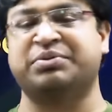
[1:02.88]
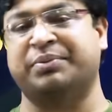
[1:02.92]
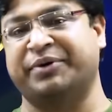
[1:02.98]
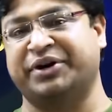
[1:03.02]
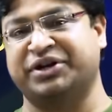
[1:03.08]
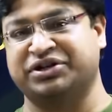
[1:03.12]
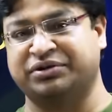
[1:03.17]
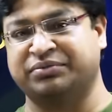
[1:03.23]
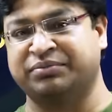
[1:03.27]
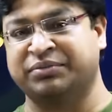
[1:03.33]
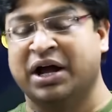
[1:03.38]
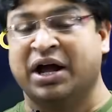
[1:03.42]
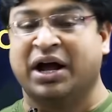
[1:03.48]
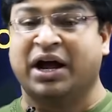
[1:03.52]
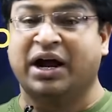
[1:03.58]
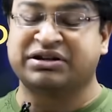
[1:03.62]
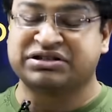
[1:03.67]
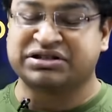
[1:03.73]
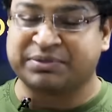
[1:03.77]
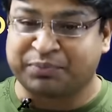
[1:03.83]
preparation.
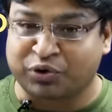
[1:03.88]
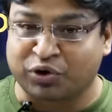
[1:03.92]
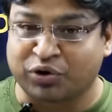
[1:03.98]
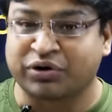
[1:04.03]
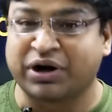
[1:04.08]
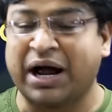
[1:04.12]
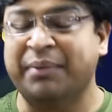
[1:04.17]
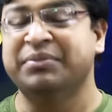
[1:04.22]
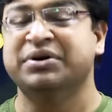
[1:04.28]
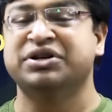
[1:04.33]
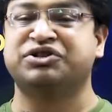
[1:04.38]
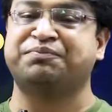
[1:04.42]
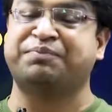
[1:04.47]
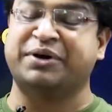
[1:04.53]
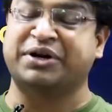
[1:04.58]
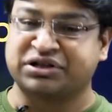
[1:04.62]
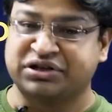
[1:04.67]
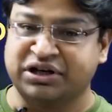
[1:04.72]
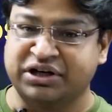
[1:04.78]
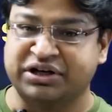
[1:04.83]
It is a program
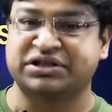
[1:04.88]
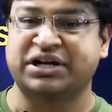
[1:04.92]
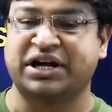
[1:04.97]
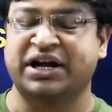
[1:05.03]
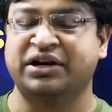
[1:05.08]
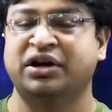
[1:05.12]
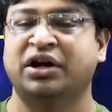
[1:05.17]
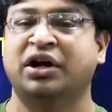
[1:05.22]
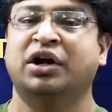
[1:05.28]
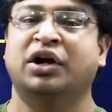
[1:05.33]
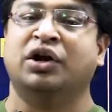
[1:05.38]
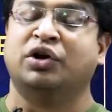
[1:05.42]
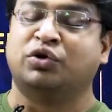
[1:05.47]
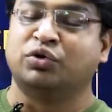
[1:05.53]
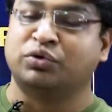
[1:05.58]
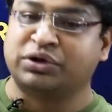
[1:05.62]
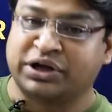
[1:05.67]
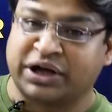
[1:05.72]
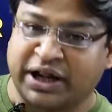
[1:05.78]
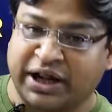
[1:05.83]
specially designed
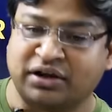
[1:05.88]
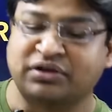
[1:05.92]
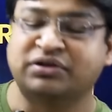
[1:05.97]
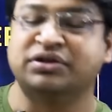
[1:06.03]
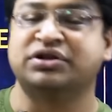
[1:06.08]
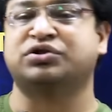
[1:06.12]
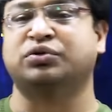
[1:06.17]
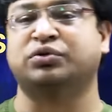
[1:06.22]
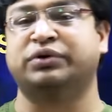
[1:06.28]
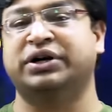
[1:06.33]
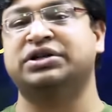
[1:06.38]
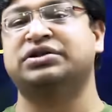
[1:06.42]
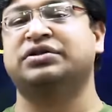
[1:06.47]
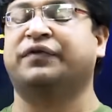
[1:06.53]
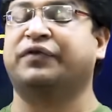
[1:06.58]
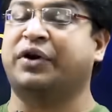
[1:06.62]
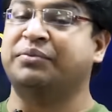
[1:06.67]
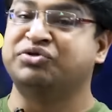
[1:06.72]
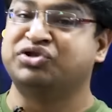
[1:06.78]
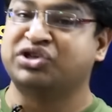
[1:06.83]
to take the students
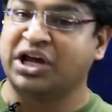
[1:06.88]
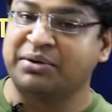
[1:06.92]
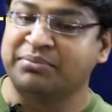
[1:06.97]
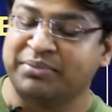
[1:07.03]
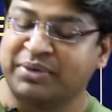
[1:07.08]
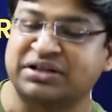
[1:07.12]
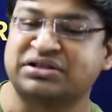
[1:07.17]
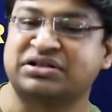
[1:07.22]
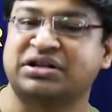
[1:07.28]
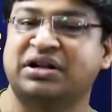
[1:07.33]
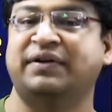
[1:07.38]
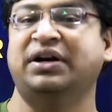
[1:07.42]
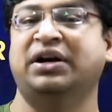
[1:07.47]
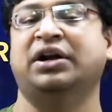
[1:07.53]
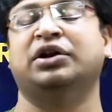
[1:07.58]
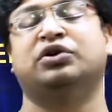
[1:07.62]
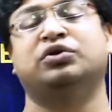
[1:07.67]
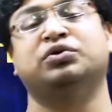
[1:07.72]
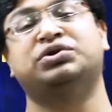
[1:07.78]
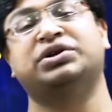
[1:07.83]
from JEE mains level
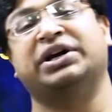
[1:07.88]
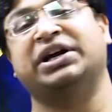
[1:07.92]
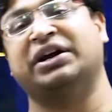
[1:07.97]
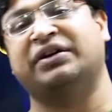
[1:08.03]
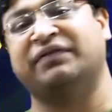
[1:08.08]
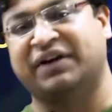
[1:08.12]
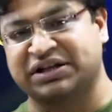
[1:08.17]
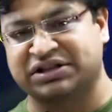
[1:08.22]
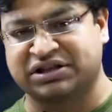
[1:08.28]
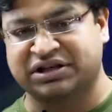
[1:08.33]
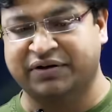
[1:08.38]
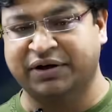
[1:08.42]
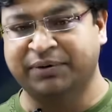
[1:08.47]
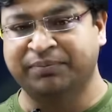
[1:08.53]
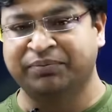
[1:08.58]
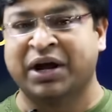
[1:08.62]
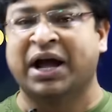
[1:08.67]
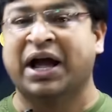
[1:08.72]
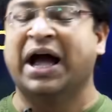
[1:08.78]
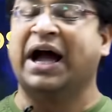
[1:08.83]
to JEE Advanced level.
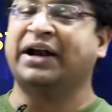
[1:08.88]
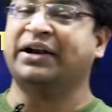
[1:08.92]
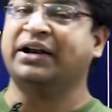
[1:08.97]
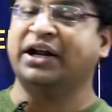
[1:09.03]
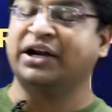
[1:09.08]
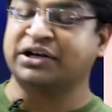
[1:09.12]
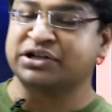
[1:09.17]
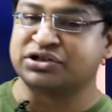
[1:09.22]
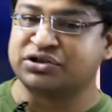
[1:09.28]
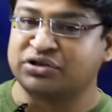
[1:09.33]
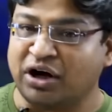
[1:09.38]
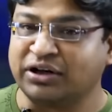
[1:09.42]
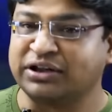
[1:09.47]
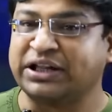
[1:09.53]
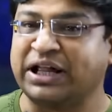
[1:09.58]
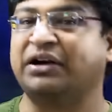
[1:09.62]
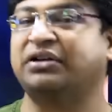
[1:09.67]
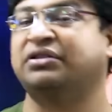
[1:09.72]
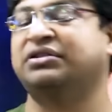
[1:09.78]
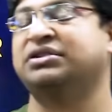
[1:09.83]
And it is not
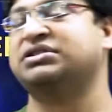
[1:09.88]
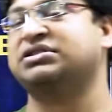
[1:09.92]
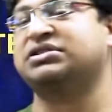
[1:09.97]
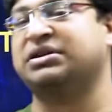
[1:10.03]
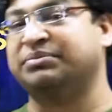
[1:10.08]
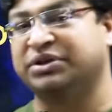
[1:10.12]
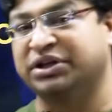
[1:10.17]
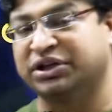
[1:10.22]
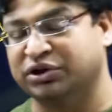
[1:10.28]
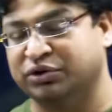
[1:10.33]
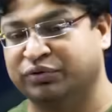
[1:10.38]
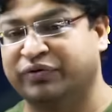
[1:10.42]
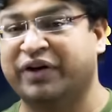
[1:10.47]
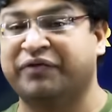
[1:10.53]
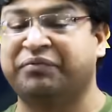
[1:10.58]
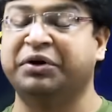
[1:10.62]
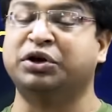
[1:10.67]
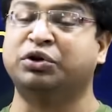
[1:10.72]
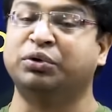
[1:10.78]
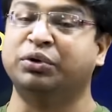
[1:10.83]
that this is something new. We
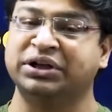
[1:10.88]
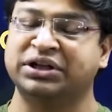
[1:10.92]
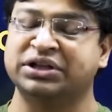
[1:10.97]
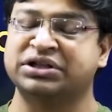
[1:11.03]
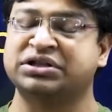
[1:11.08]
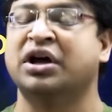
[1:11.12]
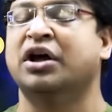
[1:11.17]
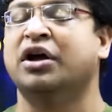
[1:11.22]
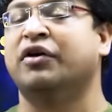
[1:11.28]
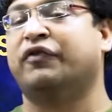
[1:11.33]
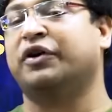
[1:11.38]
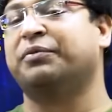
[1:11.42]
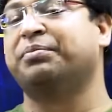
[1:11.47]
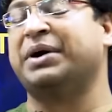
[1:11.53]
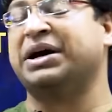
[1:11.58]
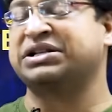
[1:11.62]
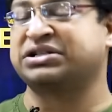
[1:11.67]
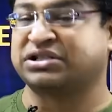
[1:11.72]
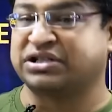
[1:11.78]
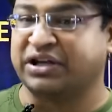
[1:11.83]
have been doing this for
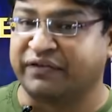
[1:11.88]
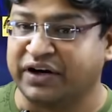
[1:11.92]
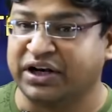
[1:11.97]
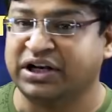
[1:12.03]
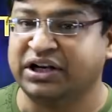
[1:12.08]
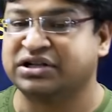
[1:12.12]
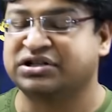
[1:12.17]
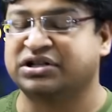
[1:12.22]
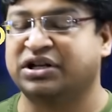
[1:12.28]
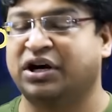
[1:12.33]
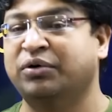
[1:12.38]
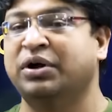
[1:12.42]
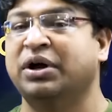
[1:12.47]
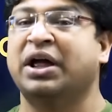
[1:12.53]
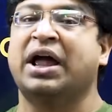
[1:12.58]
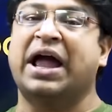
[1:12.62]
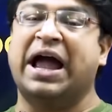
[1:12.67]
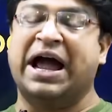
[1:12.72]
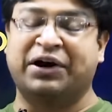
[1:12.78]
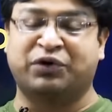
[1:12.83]
past several years now.
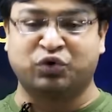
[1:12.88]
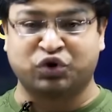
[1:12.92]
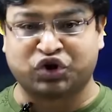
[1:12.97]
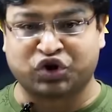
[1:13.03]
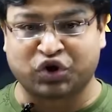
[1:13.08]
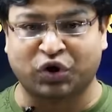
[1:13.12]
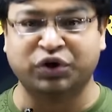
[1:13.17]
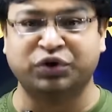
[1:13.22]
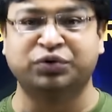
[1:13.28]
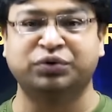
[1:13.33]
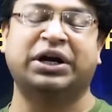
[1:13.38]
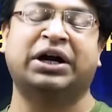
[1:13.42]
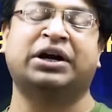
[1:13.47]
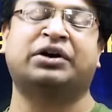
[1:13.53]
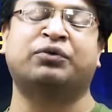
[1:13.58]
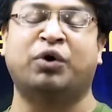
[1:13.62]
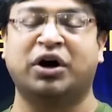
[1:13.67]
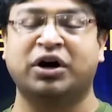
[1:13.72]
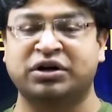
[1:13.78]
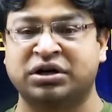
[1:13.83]
And to show you that
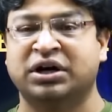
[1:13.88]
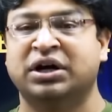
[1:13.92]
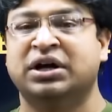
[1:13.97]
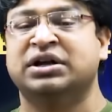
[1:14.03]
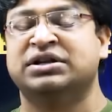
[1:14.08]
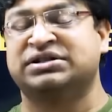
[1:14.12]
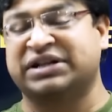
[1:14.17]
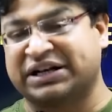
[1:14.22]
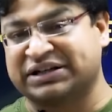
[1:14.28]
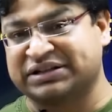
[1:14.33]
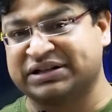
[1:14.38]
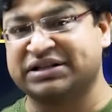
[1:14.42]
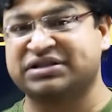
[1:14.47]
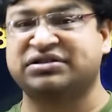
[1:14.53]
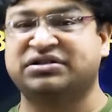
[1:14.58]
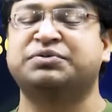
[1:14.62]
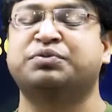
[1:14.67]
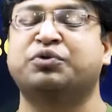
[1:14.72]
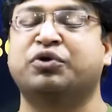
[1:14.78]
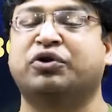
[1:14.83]
what success
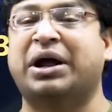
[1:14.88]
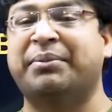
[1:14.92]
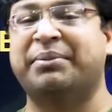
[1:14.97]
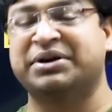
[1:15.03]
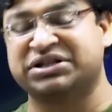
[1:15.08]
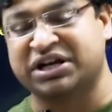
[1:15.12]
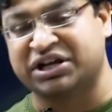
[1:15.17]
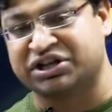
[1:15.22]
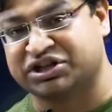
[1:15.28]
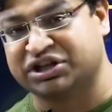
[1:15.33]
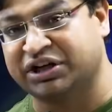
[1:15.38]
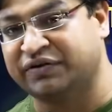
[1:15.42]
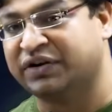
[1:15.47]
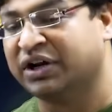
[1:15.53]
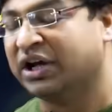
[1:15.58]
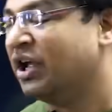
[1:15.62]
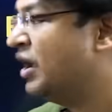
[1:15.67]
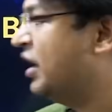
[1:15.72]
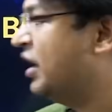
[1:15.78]
this program has achieved,